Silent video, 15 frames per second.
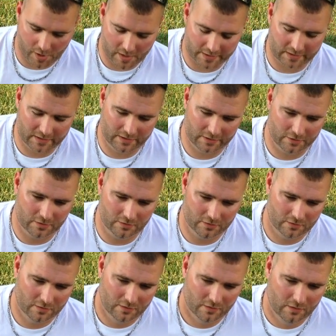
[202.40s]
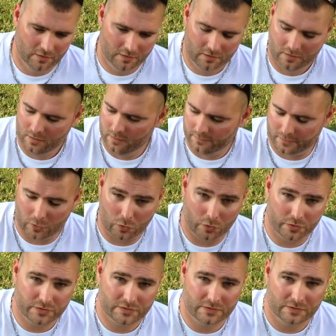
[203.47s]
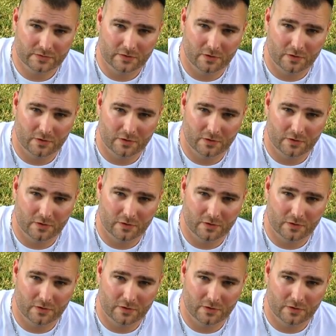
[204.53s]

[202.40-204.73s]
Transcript: pocket here, course,